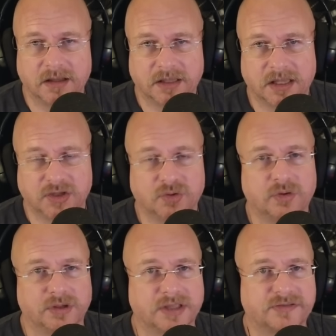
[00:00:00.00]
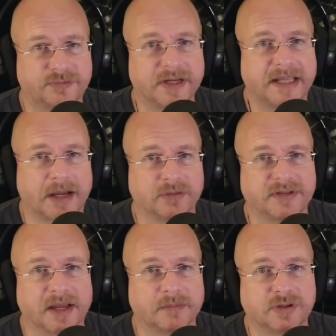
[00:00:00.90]
you it's freak out
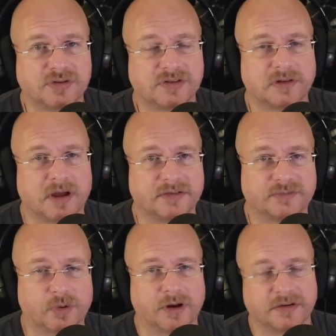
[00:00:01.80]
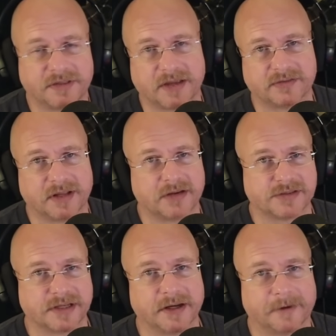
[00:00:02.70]
time. You just lost
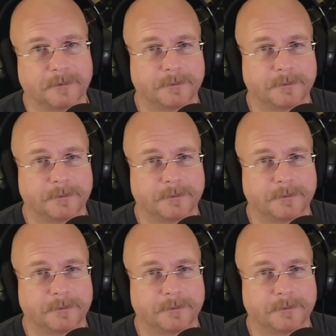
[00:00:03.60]
$400,000 a year.